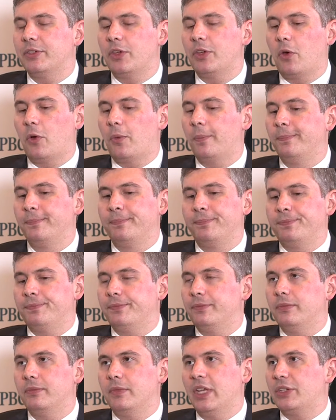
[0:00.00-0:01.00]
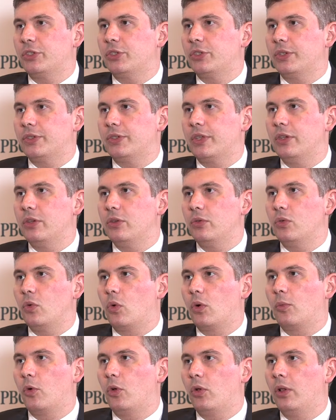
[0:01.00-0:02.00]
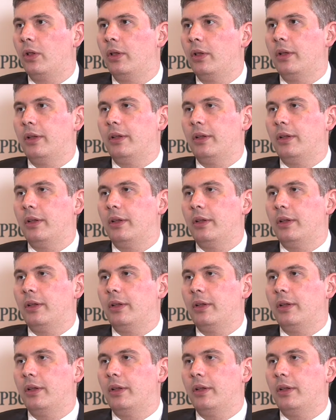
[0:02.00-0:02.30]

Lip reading: So that's just the new normal,